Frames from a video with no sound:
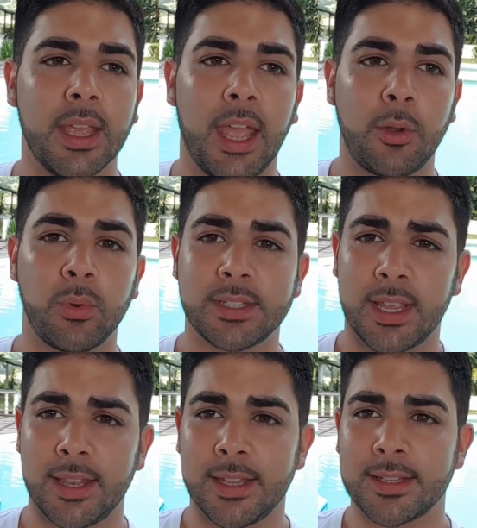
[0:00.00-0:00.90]
and we
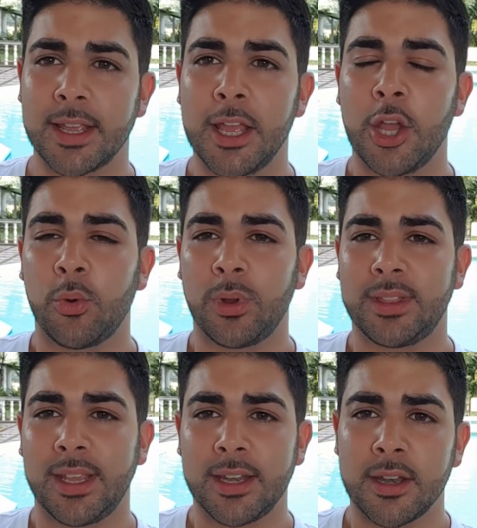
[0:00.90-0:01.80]
send it
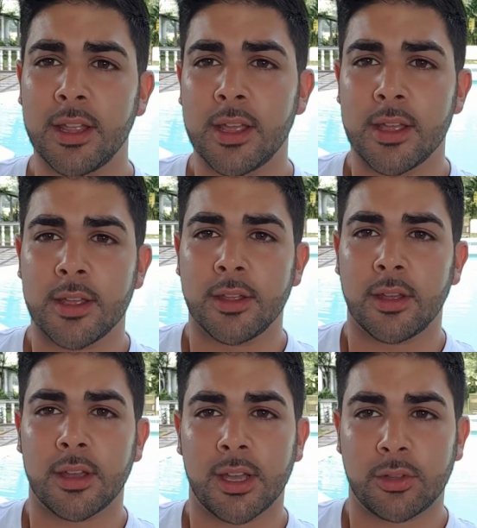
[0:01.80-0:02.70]
within
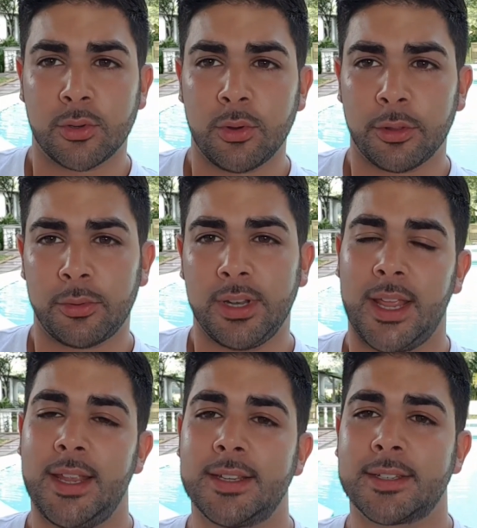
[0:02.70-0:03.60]
2 or 3
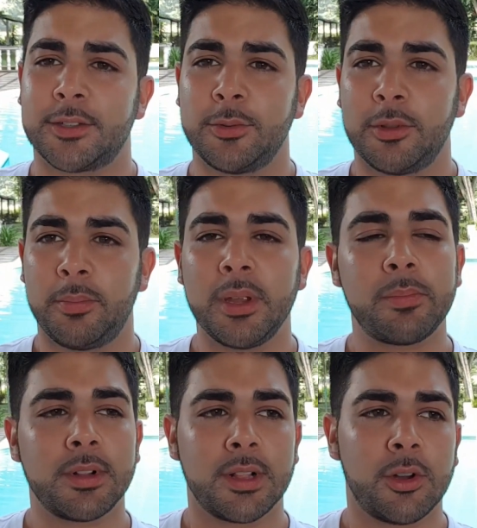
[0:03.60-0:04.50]
days to the
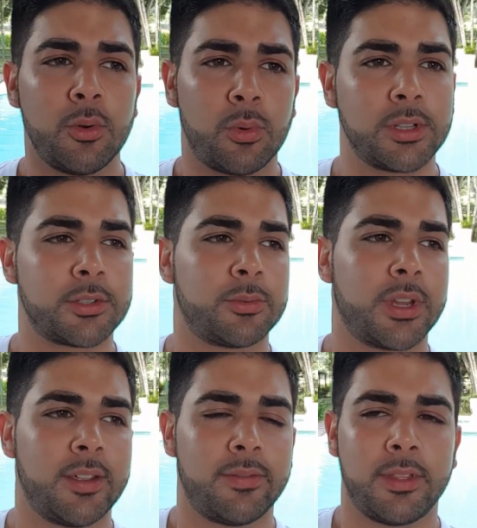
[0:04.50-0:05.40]
people who wants to
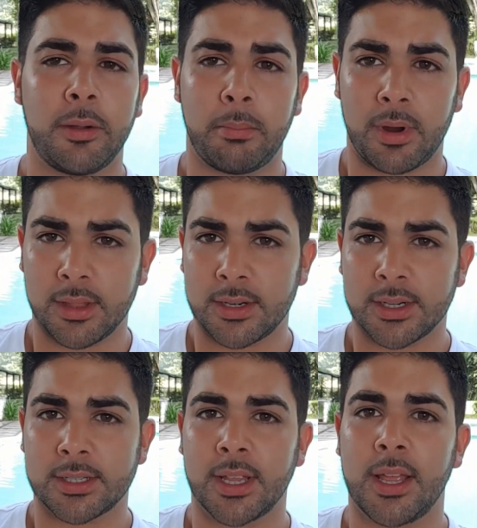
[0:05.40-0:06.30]
give their
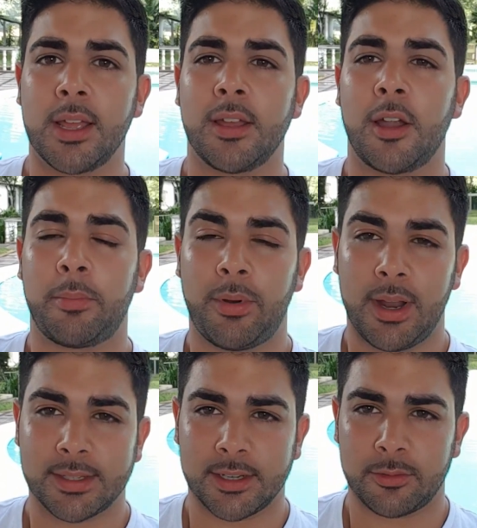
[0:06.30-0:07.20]
mothers a
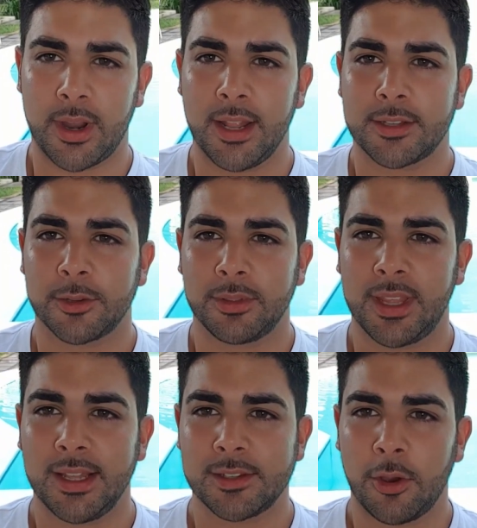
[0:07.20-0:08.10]
present, right? So
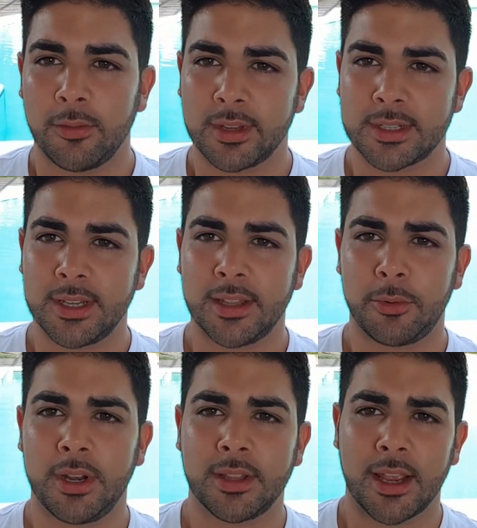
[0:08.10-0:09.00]
that's obviously a
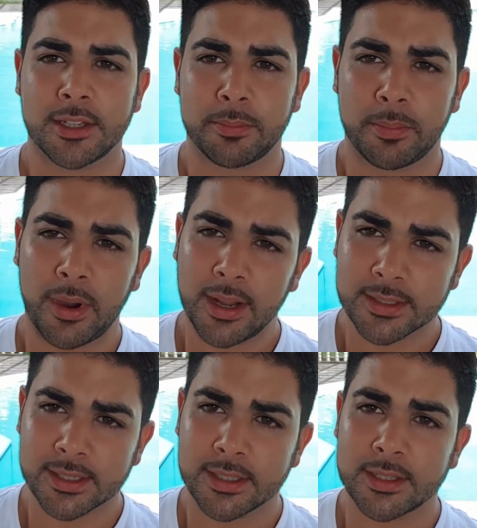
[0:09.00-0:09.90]
really nice
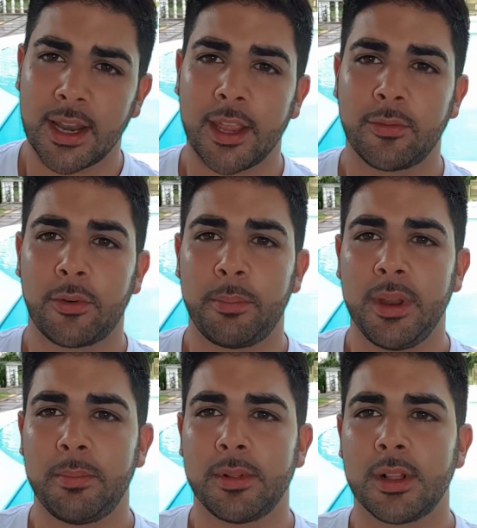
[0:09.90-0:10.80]
present, like for
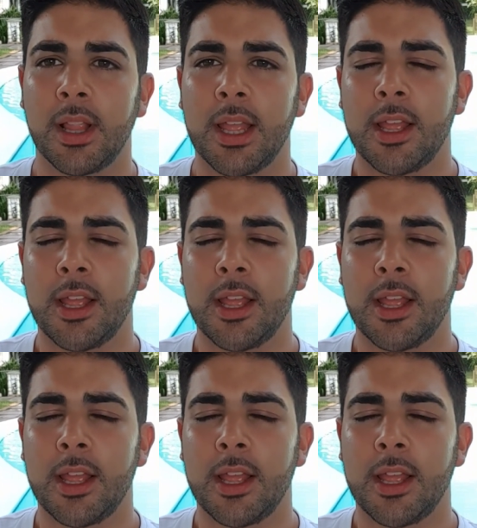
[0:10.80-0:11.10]
people